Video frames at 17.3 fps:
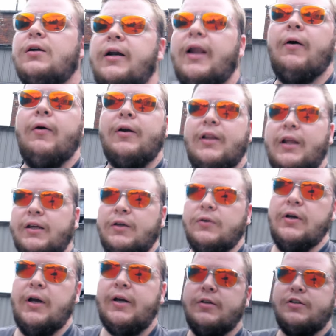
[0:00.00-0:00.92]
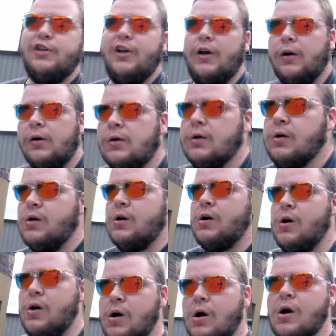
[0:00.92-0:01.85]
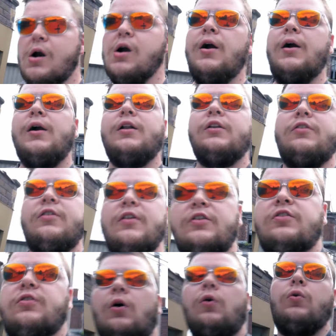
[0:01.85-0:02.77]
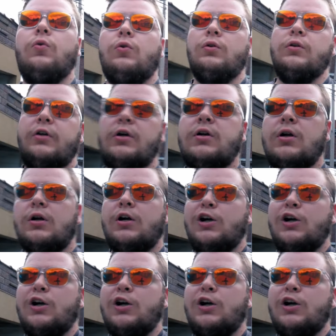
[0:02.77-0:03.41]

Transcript: now I'd let you guys know. It's this old